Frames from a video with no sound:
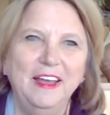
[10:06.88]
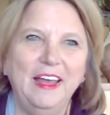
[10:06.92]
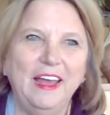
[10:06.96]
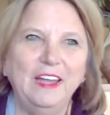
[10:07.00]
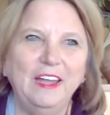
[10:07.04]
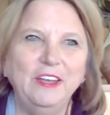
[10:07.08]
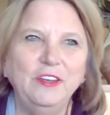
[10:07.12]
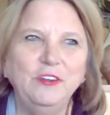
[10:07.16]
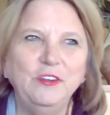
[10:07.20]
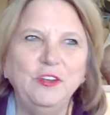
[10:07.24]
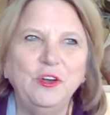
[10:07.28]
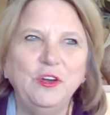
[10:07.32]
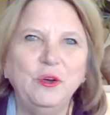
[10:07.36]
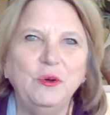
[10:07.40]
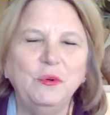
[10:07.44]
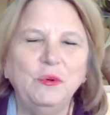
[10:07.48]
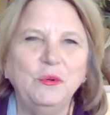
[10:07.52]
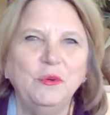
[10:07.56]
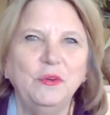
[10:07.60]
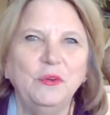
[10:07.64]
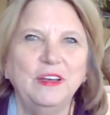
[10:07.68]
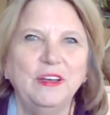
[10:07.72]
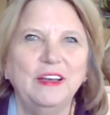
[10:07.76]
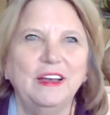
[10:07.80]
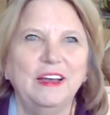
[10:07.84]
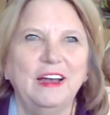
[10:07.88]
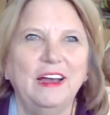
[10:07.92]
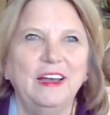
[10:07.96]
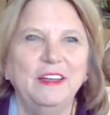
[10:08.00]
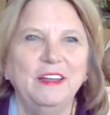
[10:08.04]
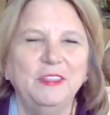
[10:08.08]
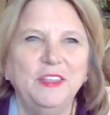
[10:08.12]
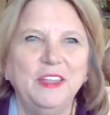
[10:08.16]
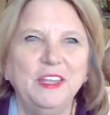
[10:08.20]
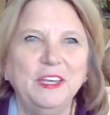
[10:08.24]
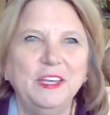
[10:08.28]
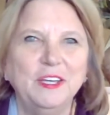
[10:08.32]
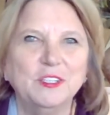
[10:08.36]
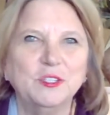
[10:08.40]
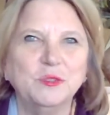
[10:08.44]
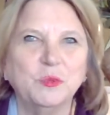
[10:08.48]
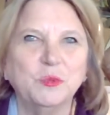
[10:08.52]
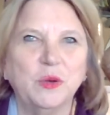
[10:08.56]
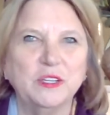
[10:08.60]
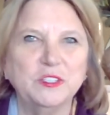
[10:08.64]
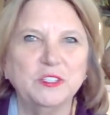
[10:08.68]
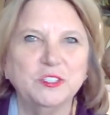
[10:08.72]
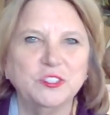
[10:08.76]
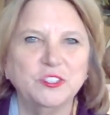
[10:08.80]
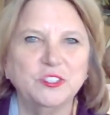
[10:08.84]
And I think as
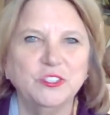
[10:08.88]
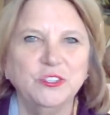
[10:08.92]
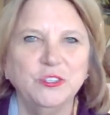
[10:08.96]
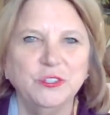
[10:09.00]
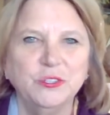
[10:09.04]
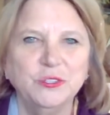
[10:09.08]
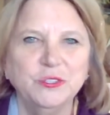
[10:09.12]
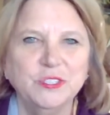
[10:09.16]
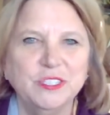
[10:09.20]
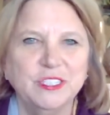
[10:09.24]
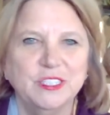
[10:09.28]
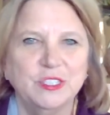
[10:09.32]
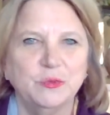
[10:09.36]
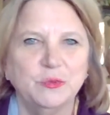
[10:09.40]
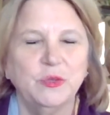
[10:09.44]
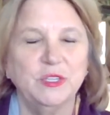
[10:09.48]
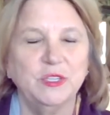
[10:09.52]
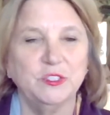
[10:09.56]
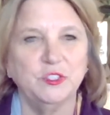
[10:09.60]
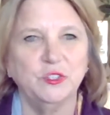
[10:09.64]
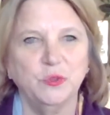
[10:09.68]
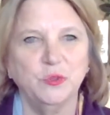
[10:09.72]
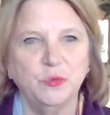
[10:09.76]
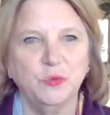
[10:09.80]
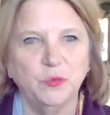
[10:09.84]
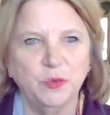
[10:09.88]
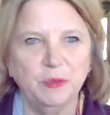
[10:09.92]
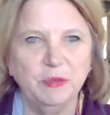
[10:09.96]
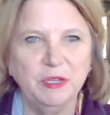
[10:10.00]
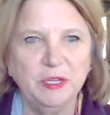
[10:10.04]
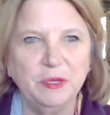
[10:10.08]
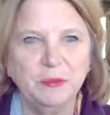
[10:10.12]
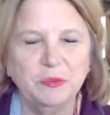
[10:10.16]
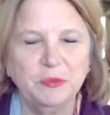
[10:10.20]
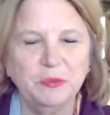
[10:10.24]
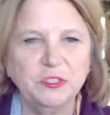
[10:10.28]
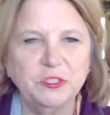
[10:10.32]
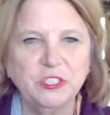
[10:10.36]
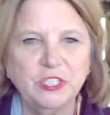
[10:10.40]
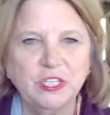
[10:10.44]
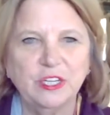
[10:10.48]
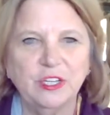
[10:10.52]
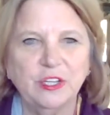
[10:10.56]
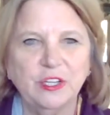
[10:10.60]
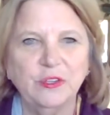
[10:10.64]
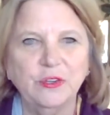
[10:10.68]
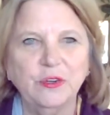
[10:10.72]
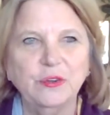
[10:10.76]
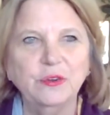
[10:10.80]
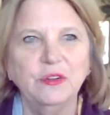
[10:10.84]
Westerners, as Western women in
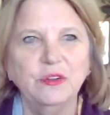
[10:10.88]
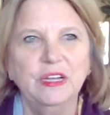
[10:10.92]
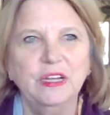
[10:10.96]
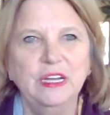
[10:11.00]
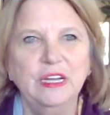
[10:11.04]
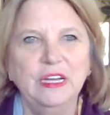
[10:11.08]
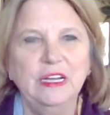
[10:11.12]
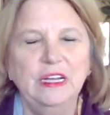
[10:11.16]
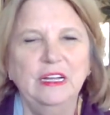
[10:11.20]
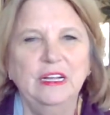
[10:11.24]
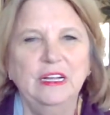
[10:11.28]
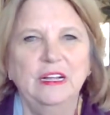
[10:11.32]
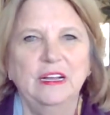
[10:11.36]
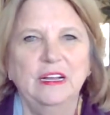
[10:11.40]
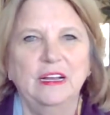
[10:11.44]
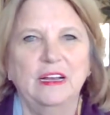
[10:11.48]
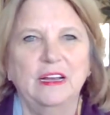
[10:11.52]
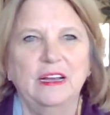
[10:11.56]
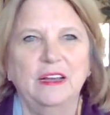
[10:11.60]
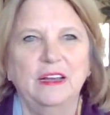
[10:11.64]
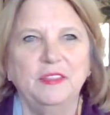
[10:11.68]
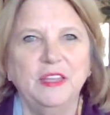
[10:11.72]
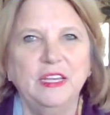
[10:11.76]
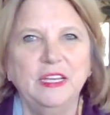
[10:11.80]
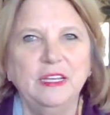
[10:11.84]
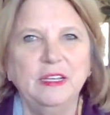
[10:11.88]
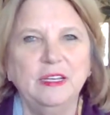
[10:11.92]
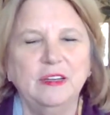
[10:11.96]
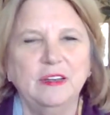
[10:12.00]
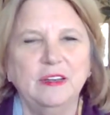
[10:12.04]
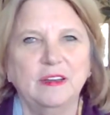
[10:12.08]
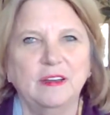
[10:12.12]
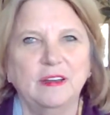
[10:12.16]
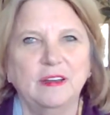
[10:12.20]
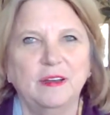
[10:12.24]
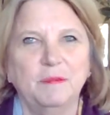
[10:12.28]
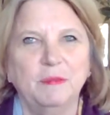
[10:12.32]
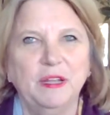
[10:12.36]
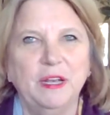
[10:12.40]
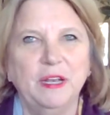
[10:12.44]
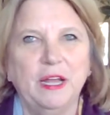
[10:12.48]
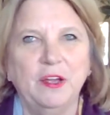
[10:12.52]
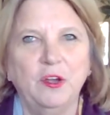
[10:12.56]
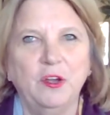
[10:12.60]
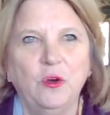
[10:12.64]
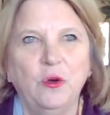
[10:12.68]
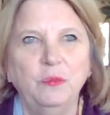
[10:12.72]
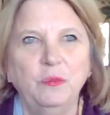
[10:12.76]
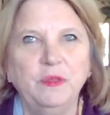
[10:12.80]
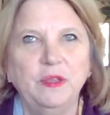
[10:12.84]
particular, I think, and I
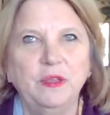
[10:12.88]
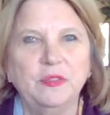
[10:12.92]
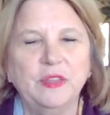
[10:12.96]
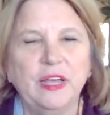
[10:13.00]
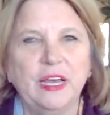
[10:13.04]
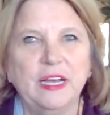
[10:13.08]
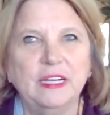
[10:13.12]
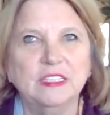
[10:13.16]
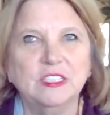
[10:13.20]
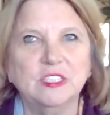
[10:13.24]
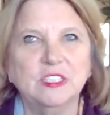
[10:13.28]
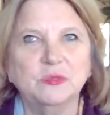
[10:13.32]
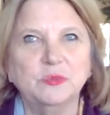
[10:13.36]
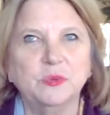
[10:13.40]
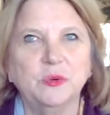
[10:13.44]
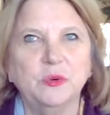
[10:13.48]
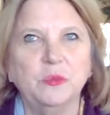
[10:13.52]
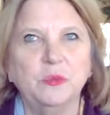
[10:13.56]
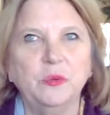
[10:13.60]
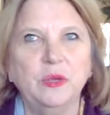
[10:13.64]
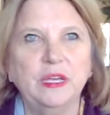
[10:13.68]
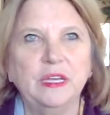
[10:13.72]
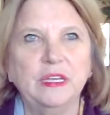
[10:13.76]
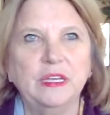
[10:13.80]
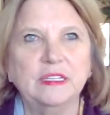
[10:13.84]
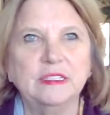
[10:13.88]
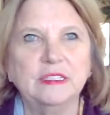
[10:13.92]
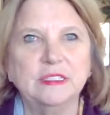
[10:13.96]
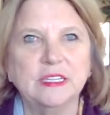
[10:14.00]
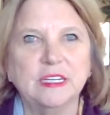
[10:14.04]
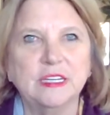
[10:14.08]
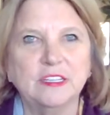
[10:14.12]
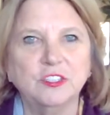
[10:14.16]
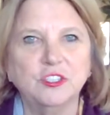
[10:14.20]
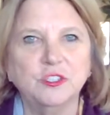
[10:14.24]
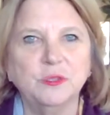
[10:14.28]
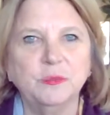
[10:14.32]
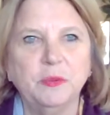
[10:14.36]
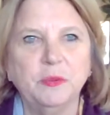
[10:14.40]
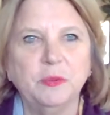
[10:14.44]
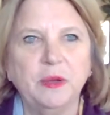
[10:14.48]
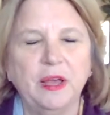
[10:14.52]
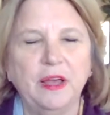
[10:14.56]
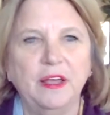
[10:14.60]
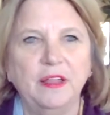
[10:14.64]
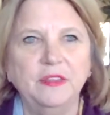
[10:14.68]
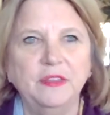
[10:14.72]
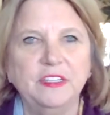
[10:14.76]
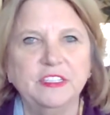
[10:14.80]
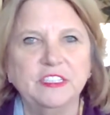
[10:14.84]
hope that that's what we can touch
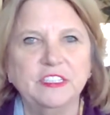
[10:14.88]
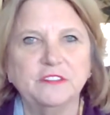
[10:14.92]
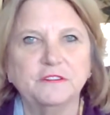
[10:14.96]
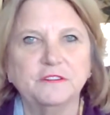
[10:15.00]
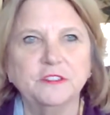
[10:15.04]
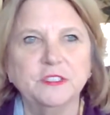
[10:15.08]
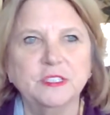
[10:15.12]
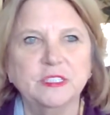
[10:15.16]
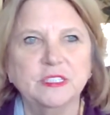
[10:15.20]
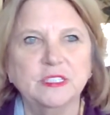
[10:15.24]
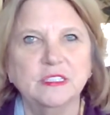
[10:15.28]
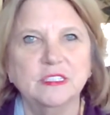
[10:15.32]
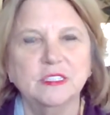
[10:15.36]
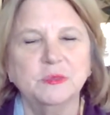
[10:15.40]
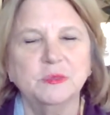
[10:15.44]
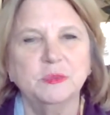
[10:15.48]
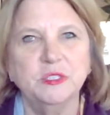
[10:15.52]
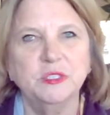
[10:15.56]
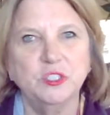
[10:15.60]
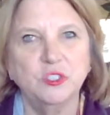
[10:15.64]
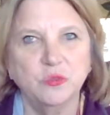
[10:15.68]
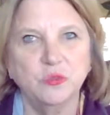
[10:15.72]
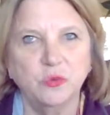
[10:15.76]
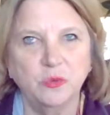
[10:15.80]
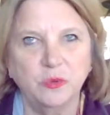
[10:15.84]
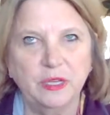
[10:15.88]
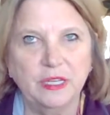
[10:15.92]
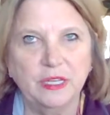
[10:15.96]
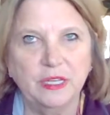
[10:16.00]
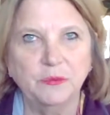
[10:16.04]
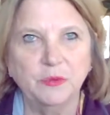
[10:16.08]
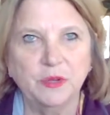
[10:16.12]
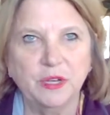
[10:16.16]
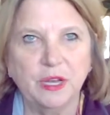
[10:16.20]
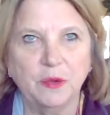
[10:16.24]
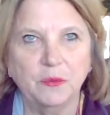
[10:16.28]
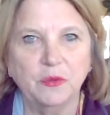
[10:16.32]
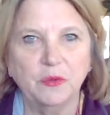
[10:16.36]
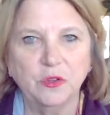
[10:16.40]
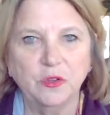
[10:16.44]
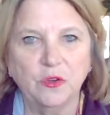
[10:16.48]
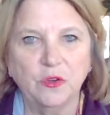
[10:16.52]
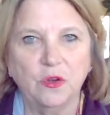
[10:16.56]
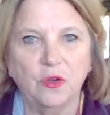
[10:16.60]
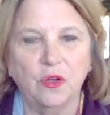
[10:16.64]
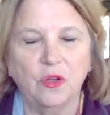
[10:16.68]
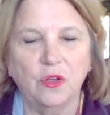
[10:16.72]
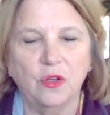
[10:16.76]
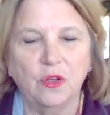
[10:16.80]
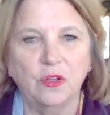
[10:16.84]
upon, the differences between what I would
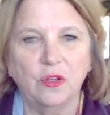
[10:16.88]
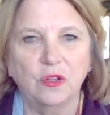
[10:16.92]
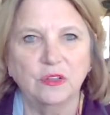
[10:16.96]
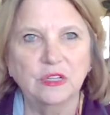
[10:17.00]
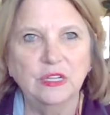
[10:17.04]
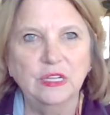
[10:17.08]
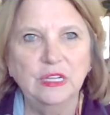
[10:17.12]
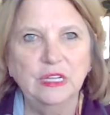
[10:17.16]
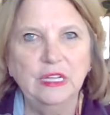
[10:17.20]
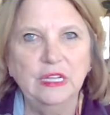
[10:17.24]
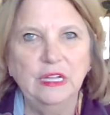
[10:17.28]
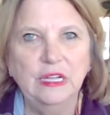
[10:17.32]
call